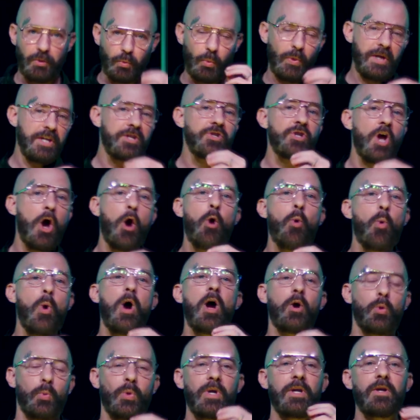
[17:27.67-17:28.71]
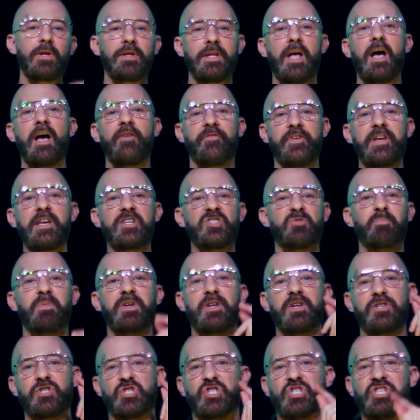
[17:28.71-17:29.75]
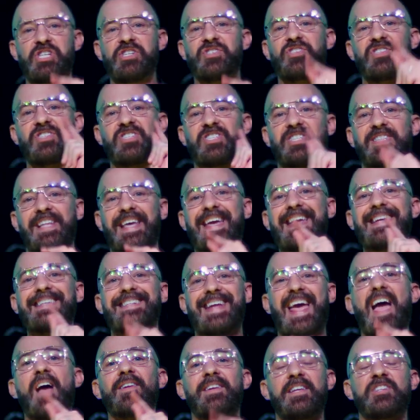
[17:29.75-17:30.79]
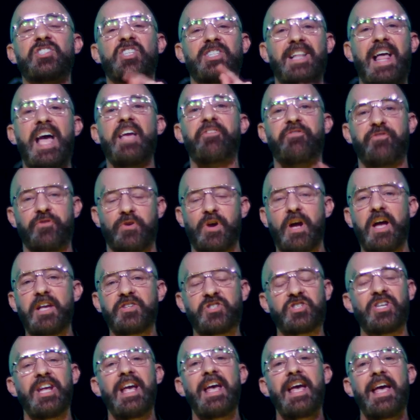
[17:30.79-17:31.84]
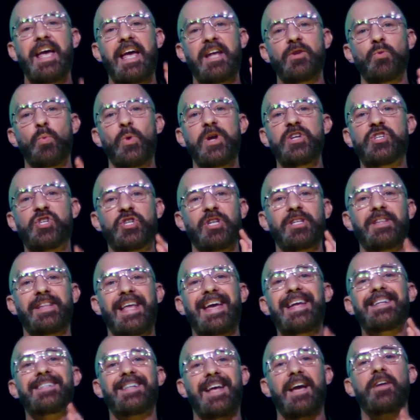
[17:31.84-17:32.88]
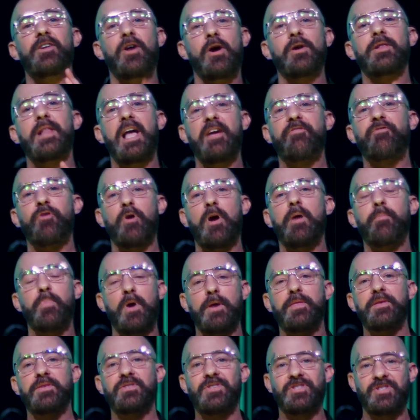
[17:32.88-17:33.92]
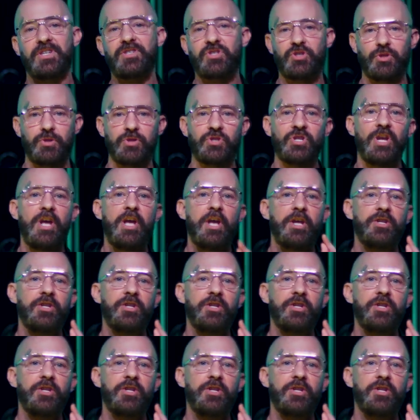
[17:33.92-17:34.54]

We know what real love is because Jesus laid down his life for us, and we should lay down our life for our brothers and sisters.